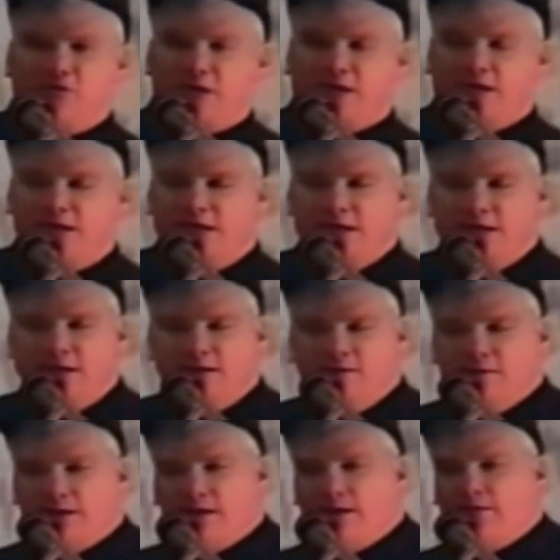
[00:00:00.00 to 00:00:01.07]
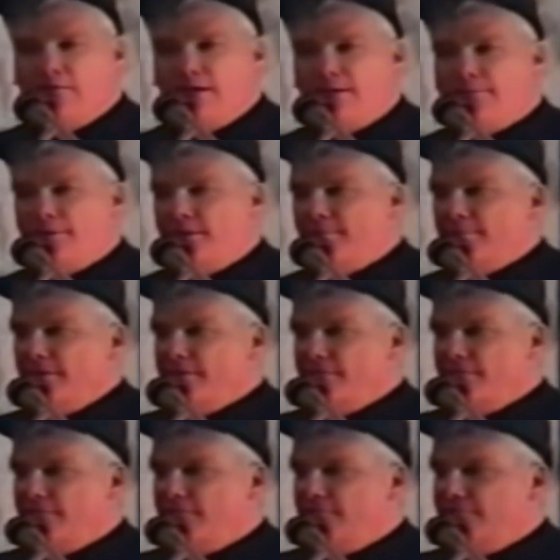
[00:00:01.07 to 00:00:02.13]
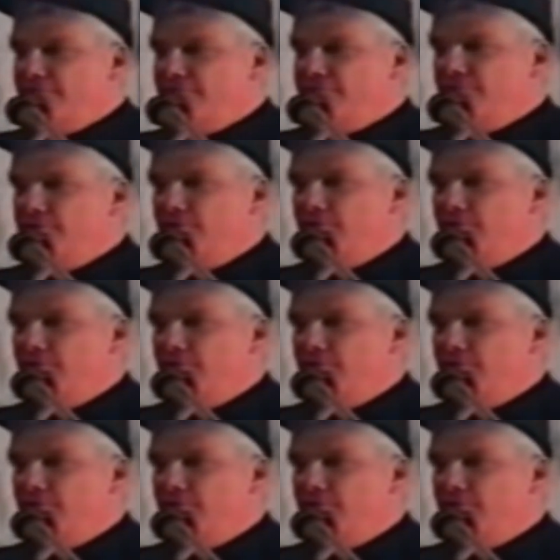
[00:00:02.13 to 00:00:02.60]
Okay. Well, I got to wrap it up here, folks,